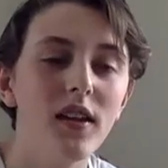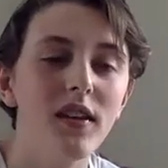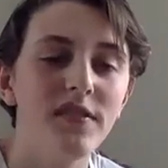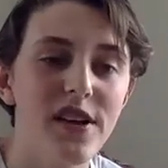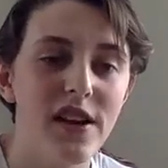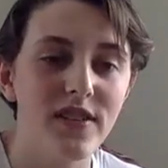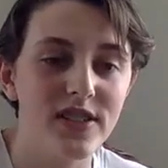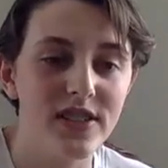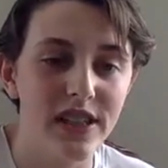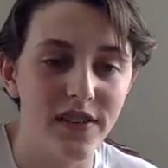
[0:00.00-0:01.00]
Favorite
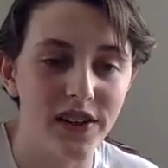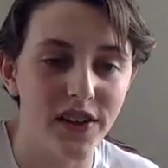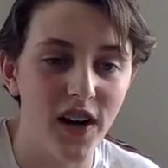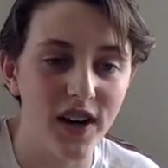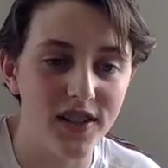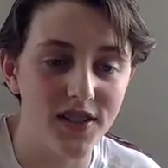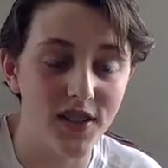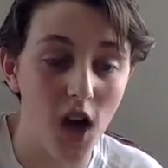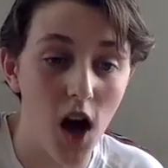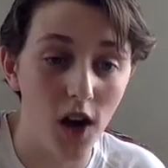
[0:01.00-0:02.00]
Secret Garden
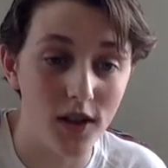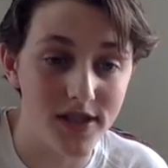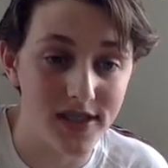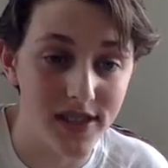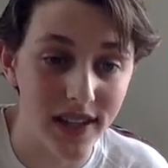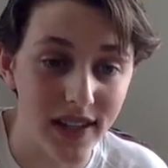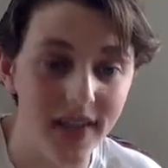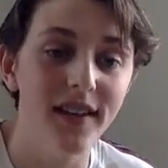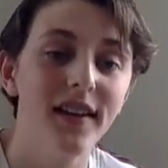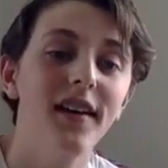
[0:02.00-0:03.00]
song or
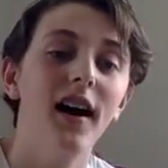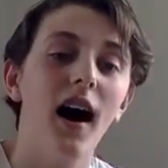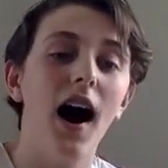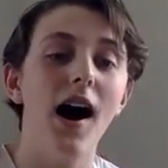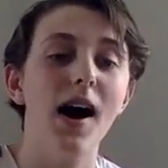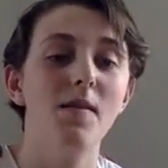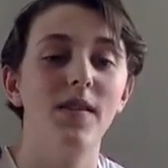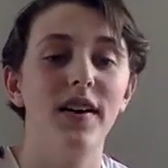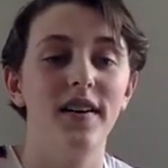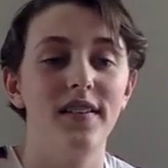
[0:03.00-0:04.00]
scene?
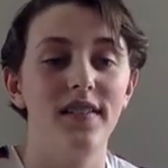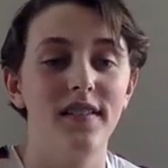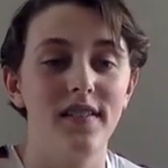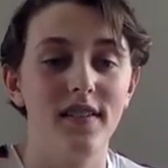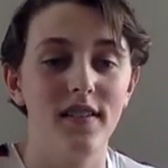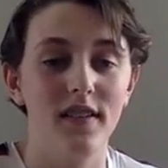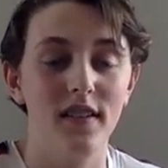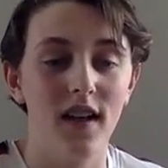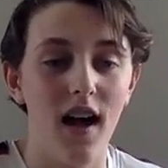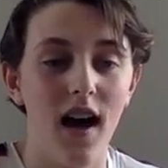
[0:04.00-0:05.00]
I
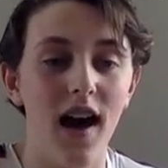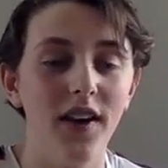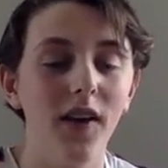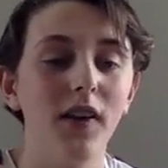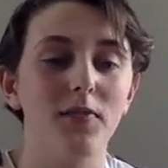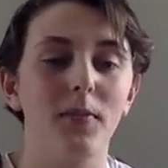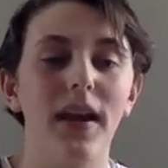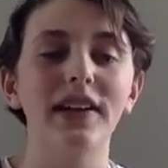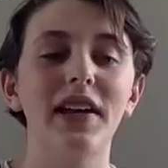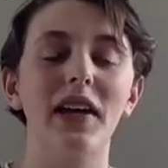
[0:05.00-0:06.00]
know I was
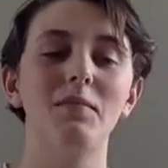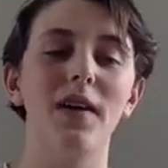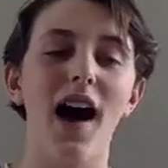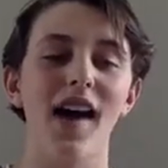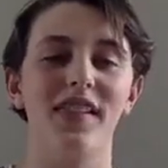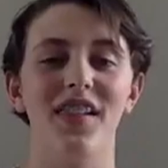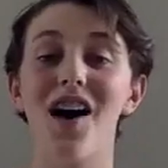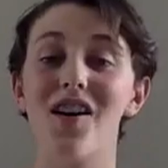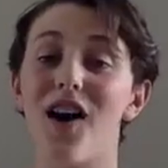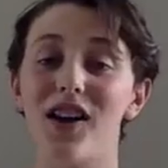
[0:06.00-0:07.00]
playing Dickon, but I
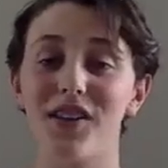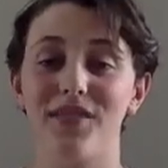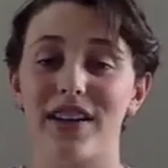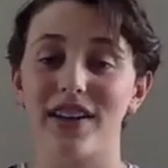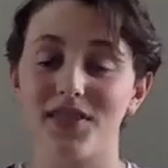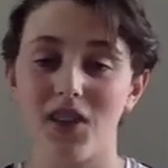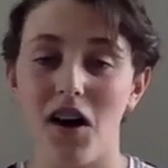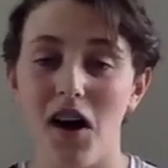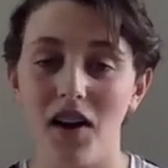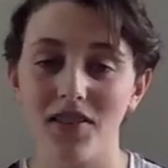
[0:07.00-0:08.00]
love all of Dickon's
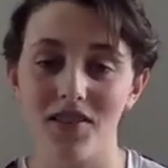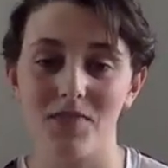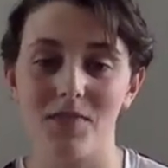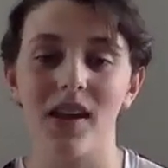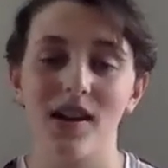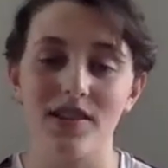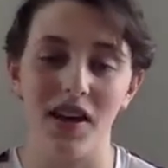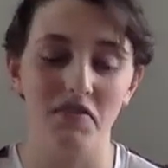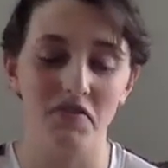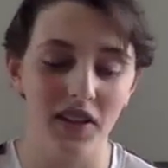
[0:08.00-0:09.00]
songs just because
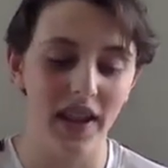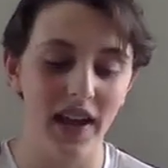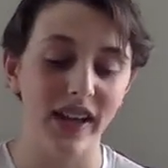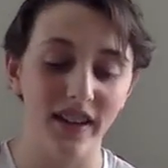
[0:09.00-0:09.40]
I feel like